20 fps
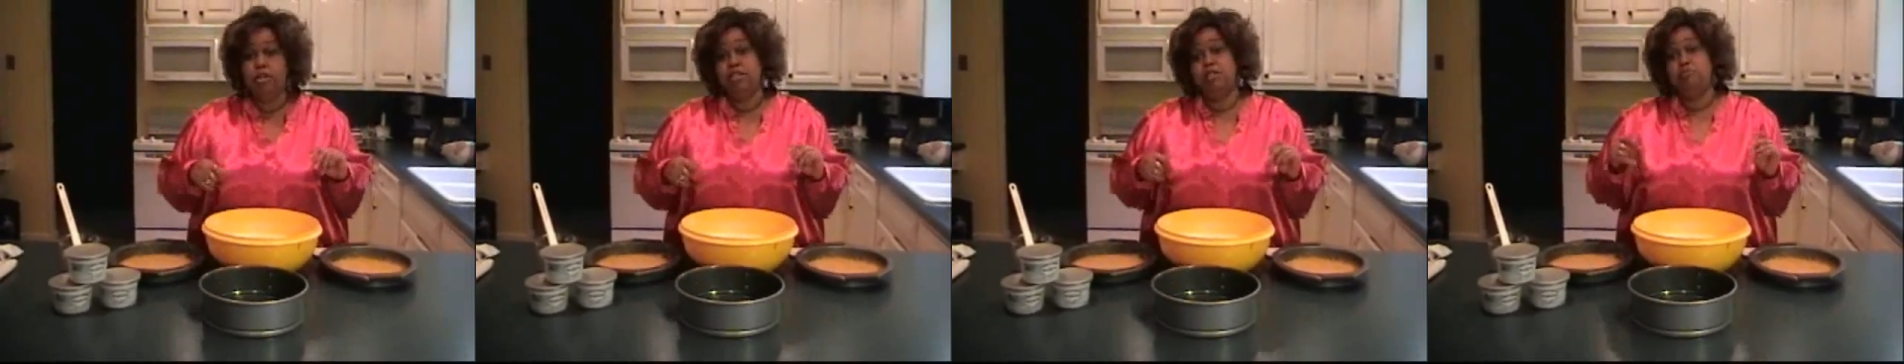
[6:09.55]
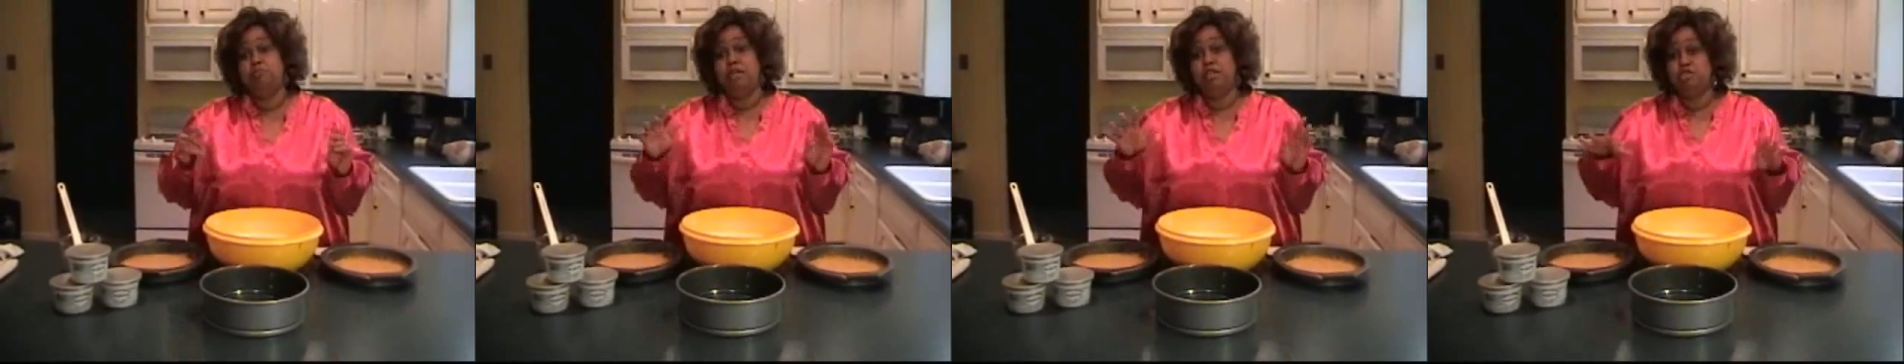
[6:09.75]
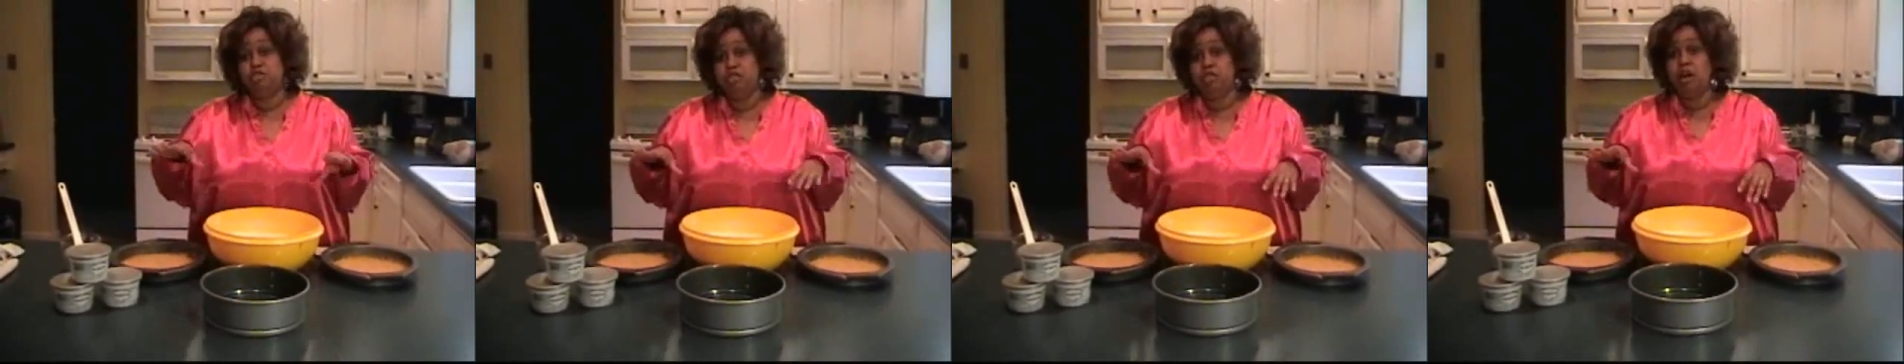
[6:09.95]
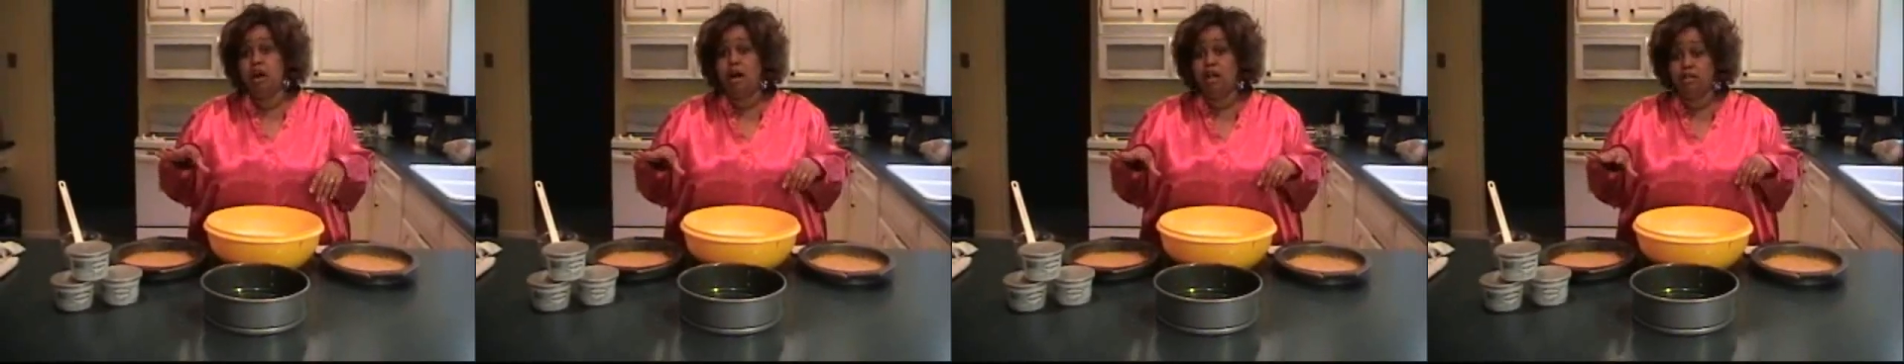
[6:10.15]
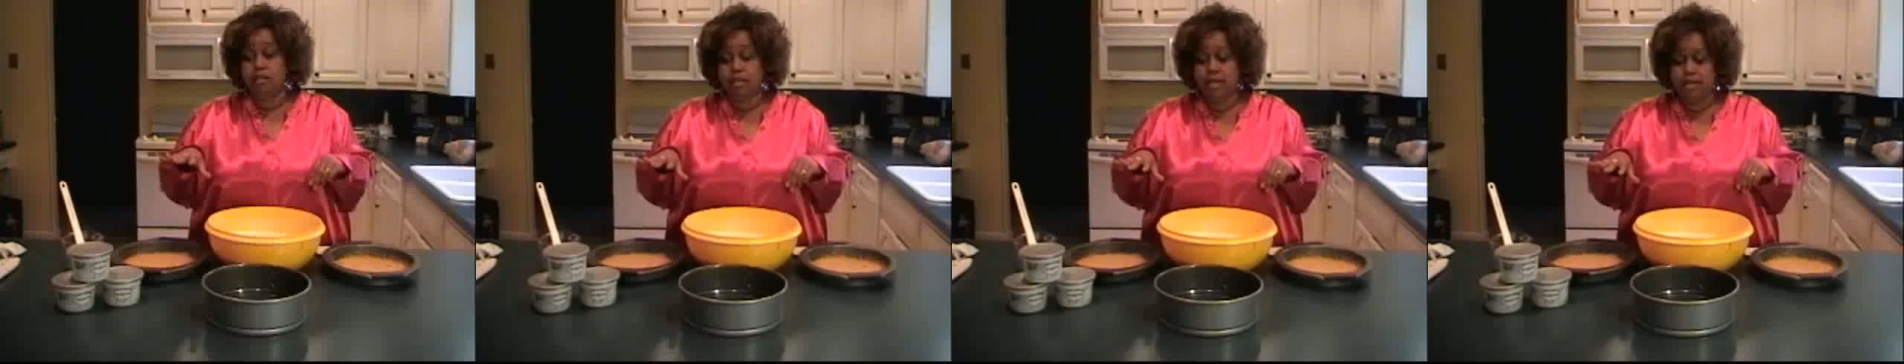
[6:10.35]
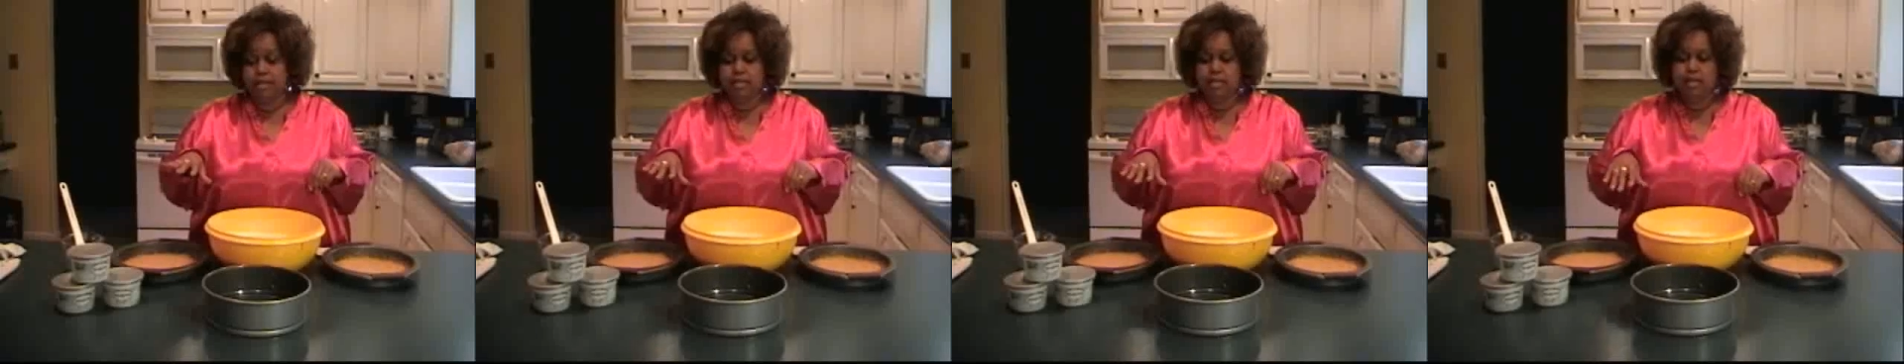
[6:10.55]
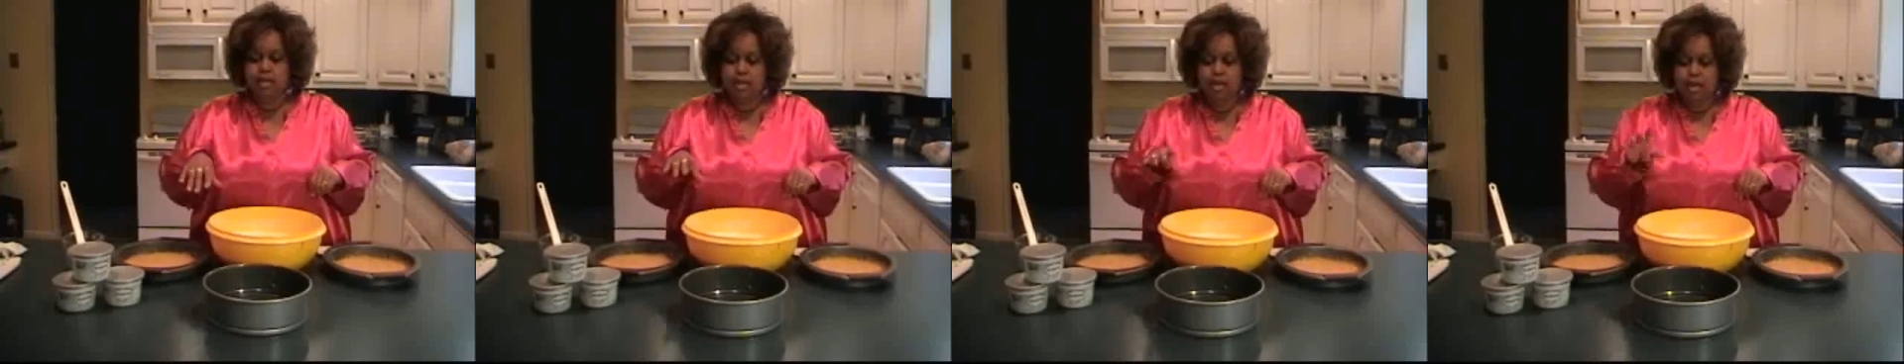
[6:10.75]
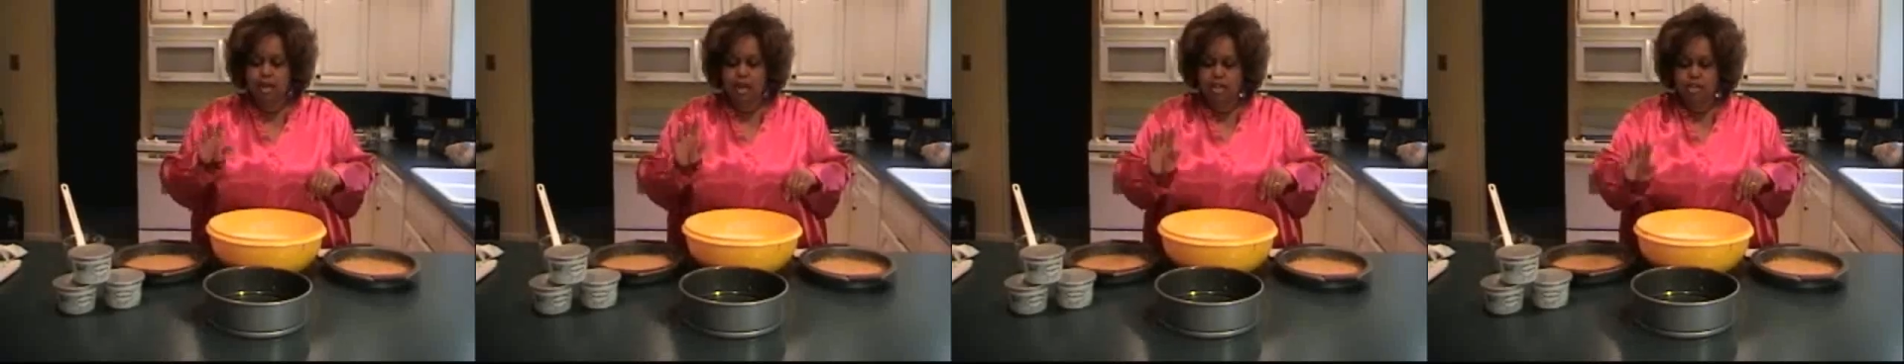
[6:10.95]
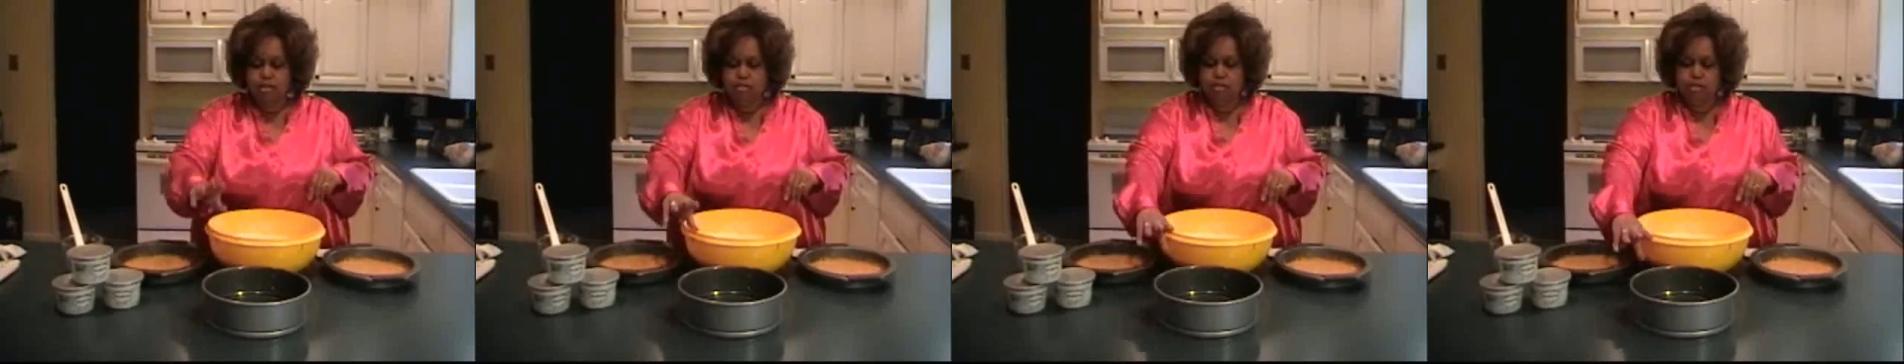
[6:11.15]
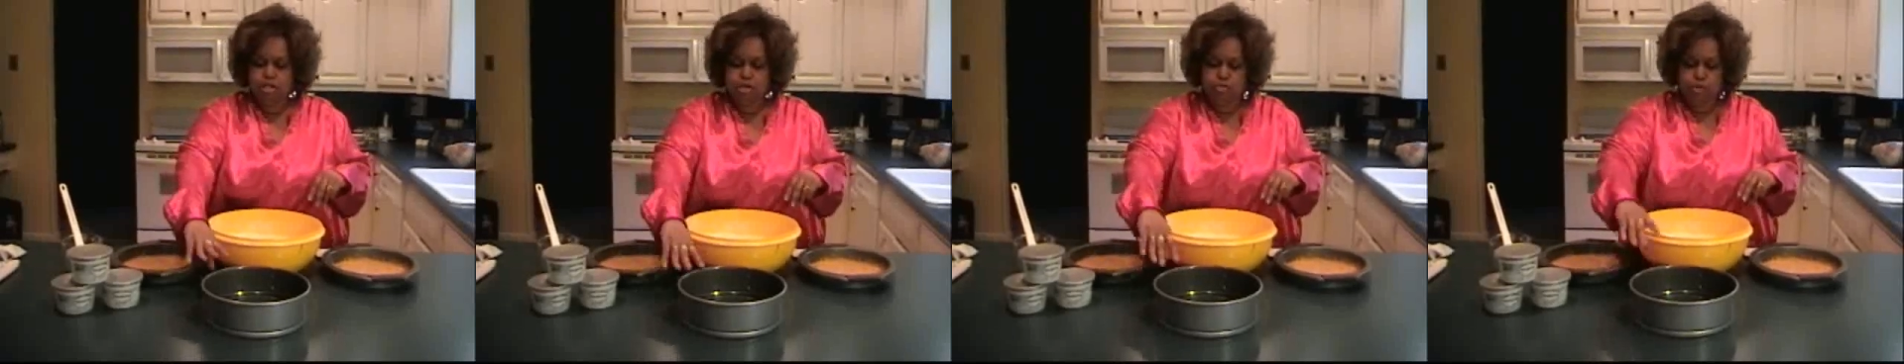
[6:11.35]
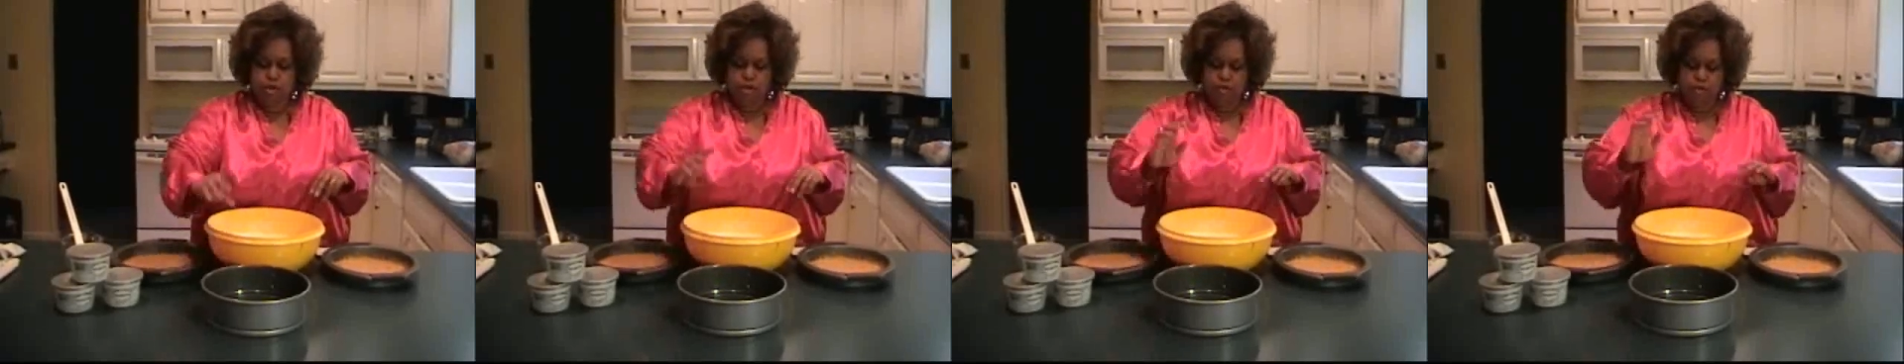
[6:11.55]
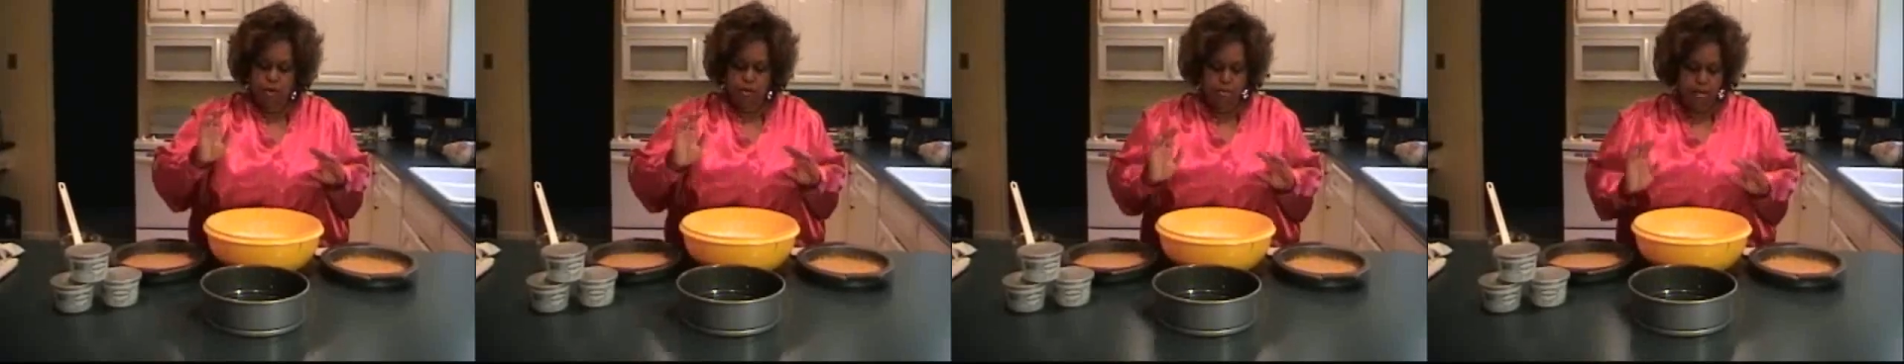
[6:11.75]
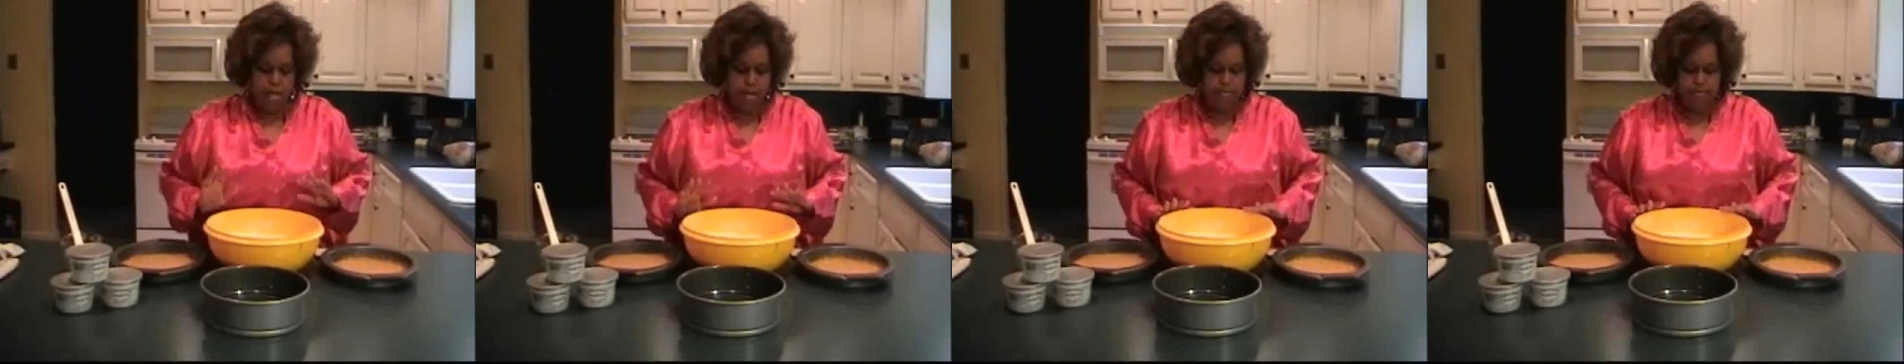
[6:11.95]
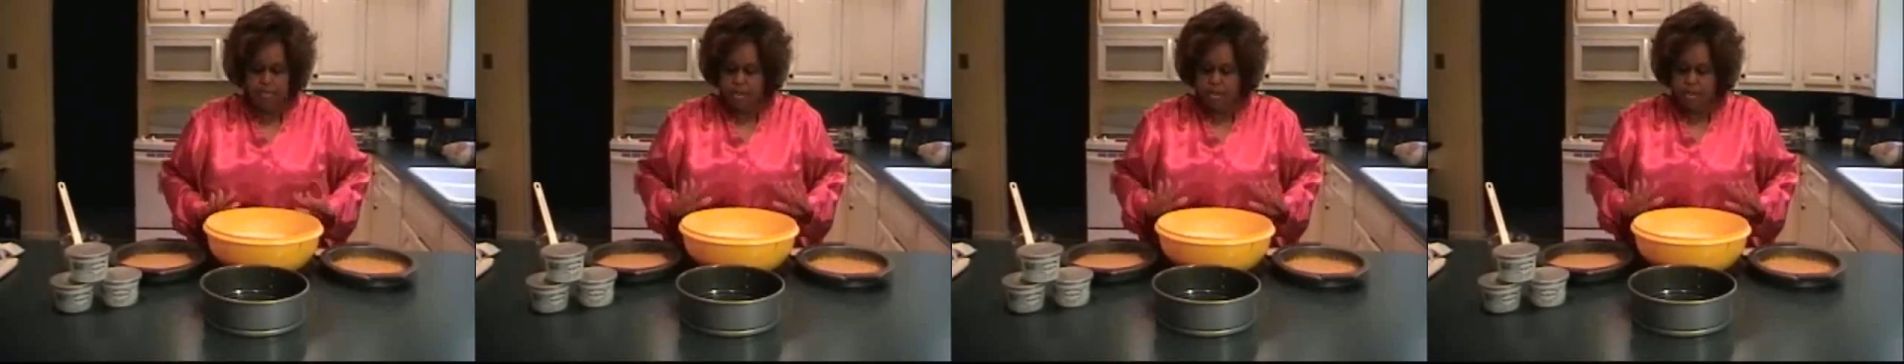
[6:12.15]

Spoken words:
especially the holidays. I use the spring-form pan.